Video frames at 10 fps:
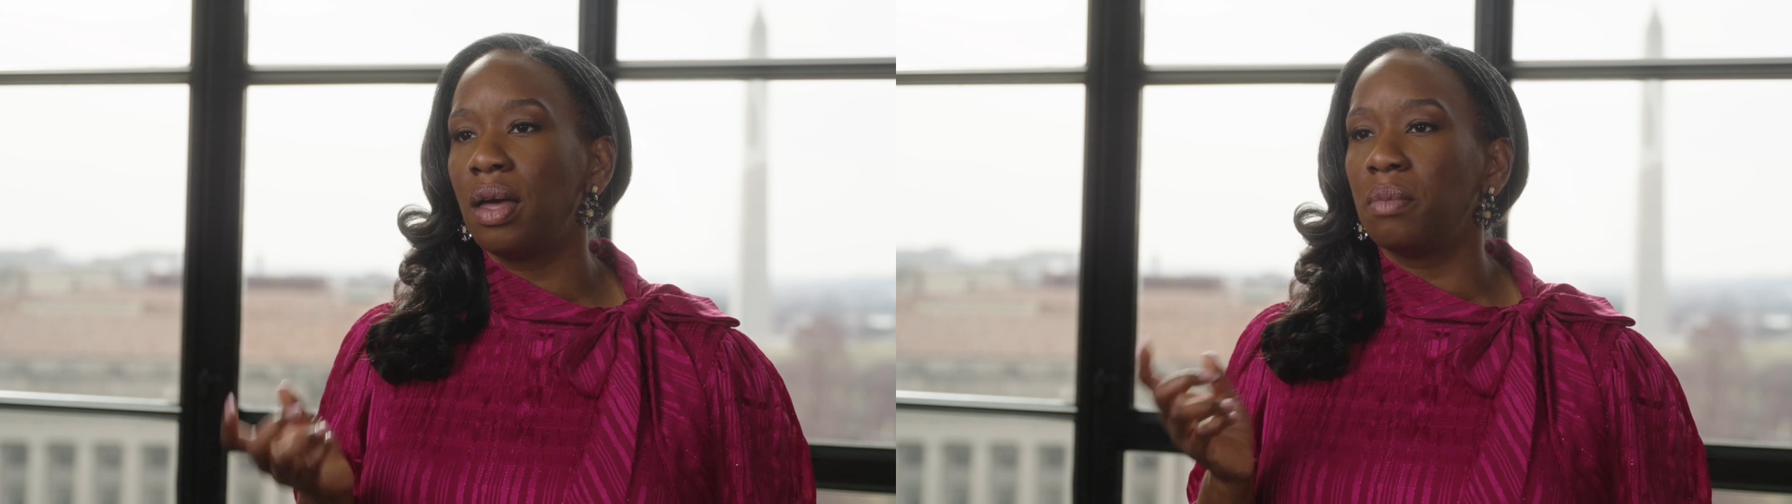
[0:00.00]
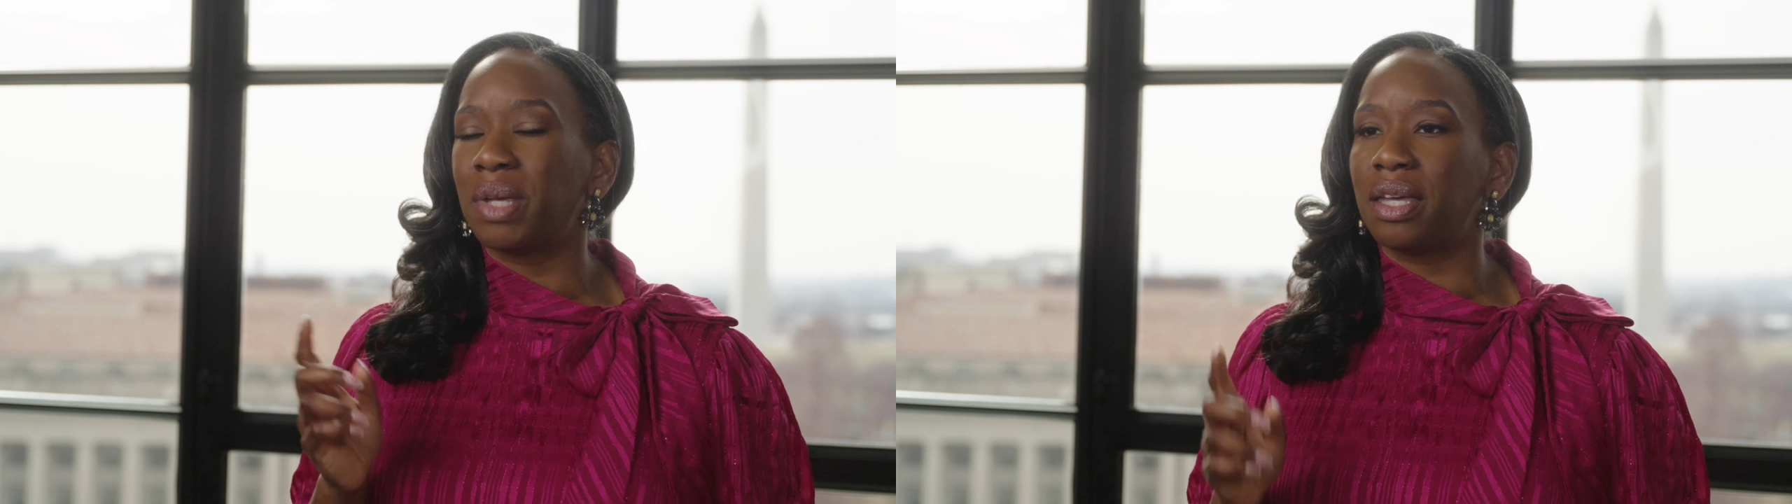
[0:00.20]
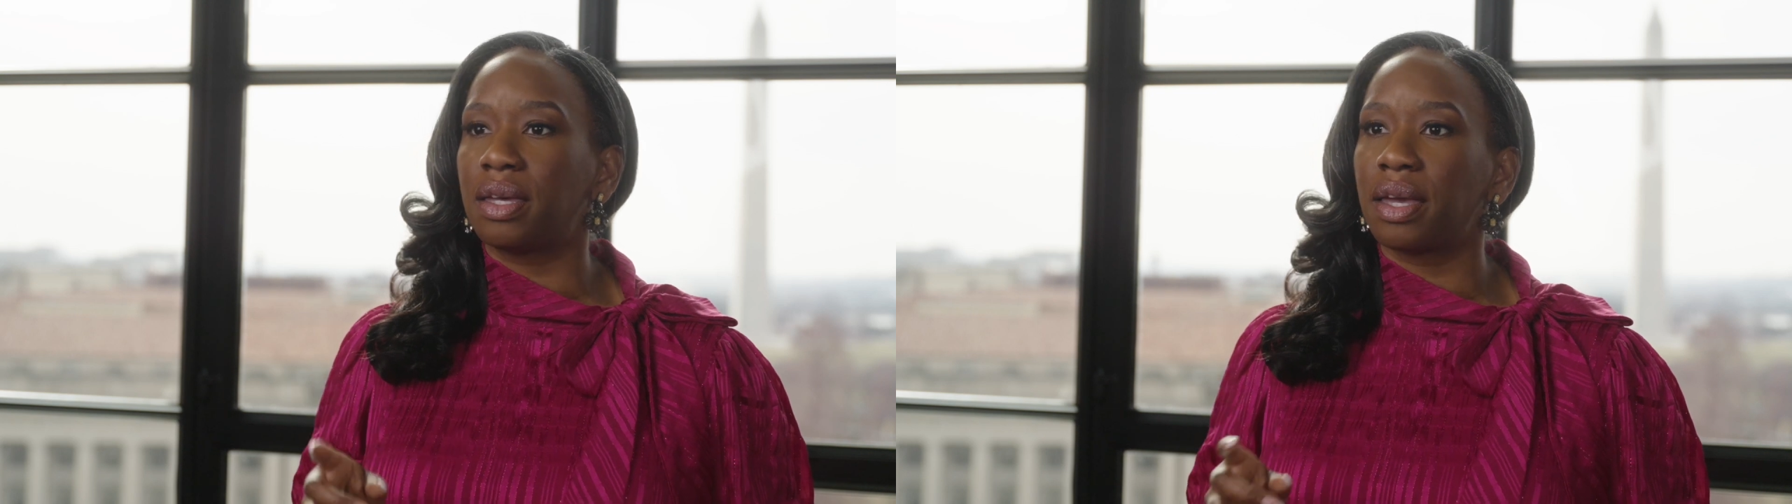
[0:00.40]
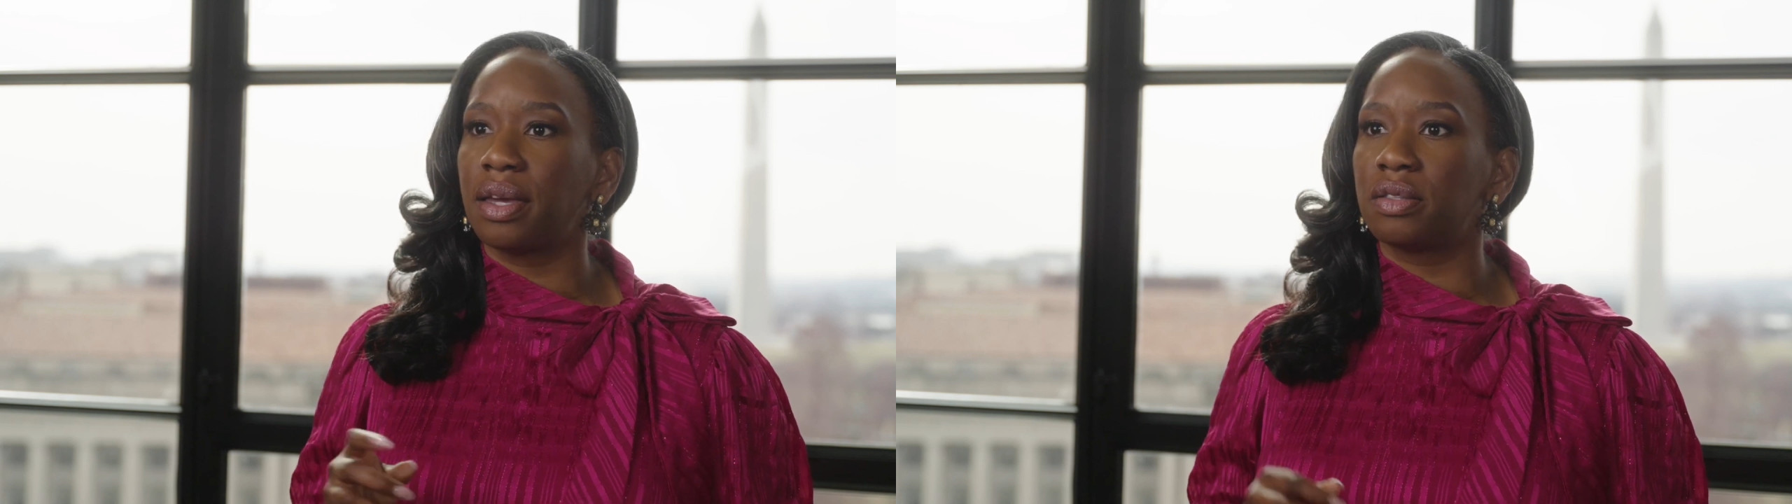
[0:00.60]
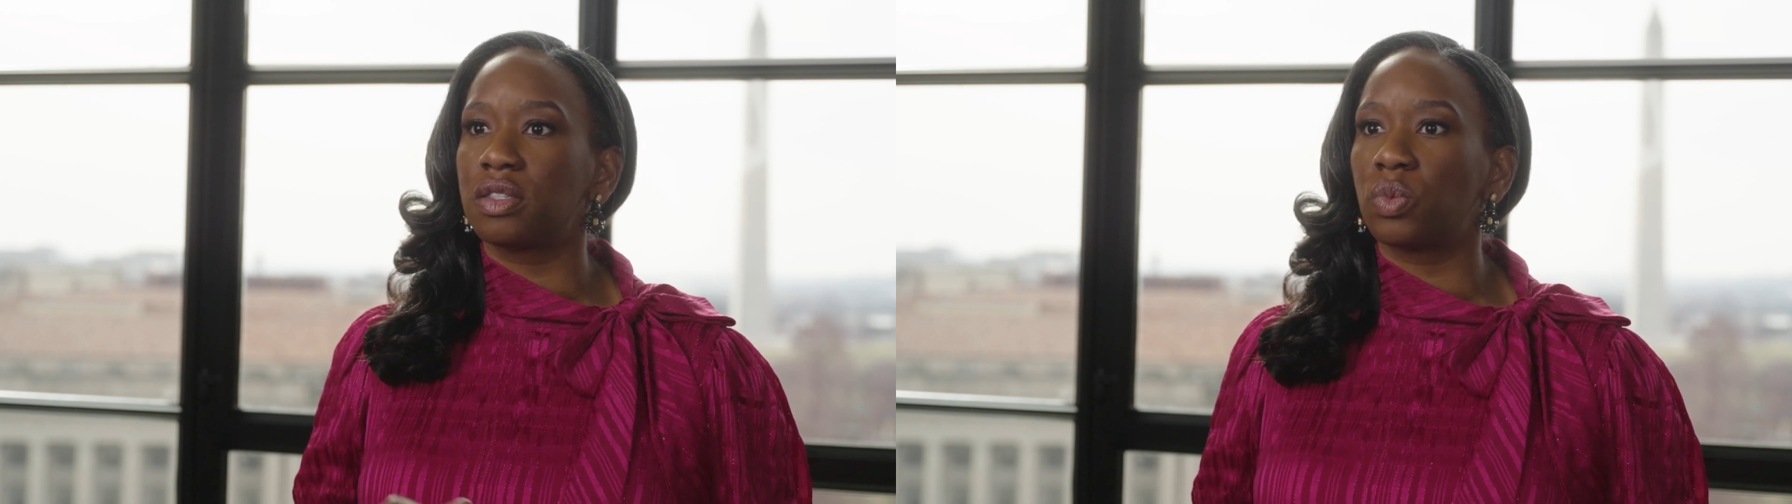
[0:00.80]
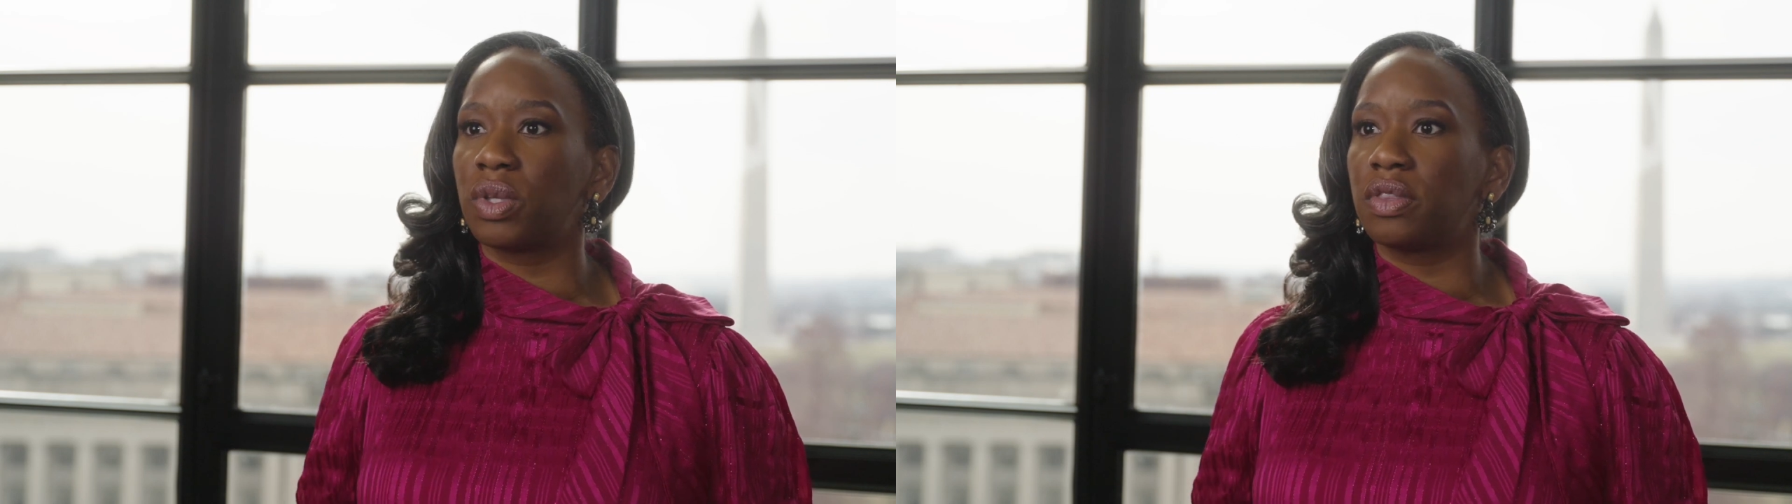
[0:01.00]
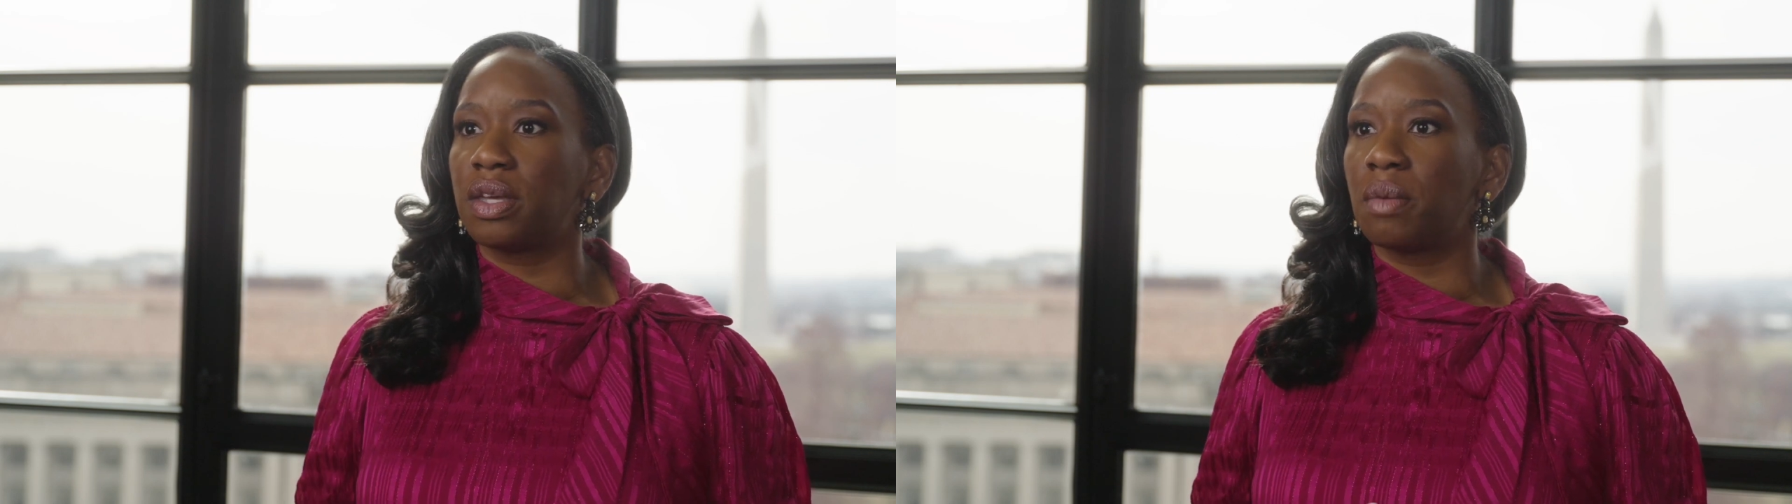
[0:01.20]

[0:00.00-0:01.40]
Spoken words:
begins with the